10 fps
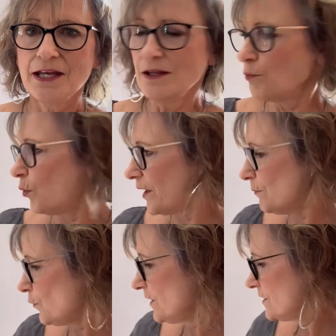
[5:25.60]
What I'm
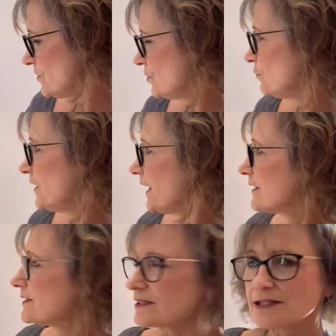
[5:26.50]
going to do
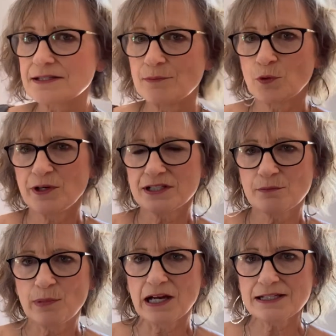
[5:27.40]
next is I'm going to
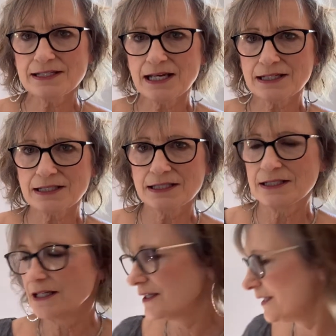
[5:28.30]
bisect
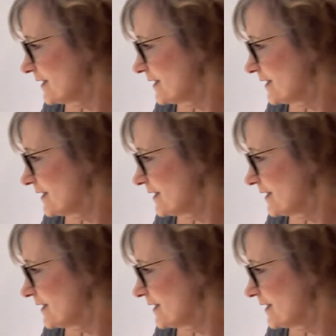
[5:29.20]
this